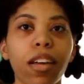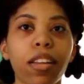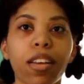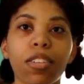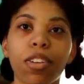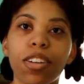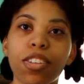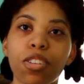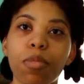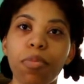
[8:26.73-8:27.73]
Like you gotta
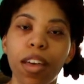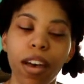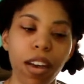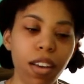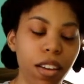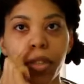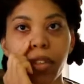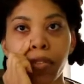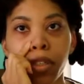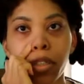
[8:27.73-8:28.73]
snip that.
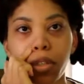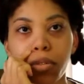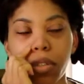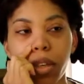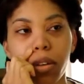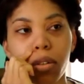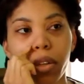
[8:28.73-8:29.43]
Definitely don't settle.